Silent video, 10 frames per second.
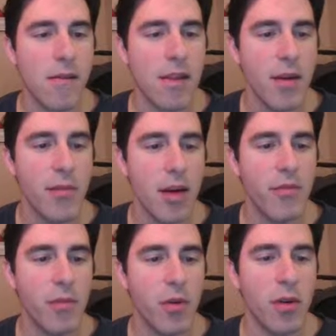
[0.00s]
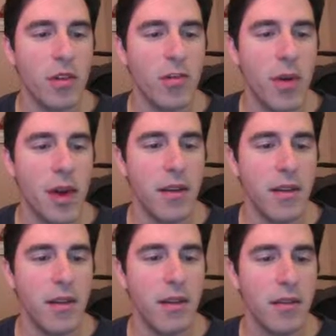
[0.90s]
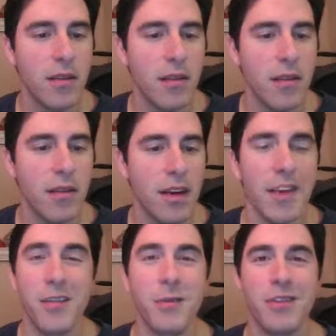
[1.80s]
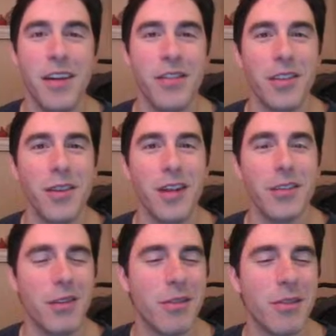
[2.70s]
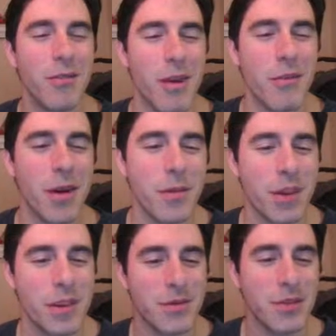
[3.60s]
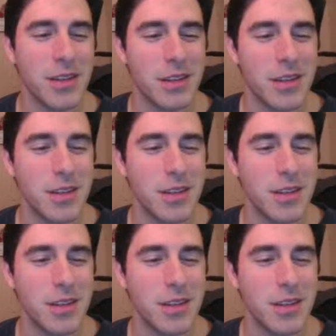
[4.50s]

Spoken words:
Now my f pawn is pinned. Yeah, this was definitely not the right way to play this position.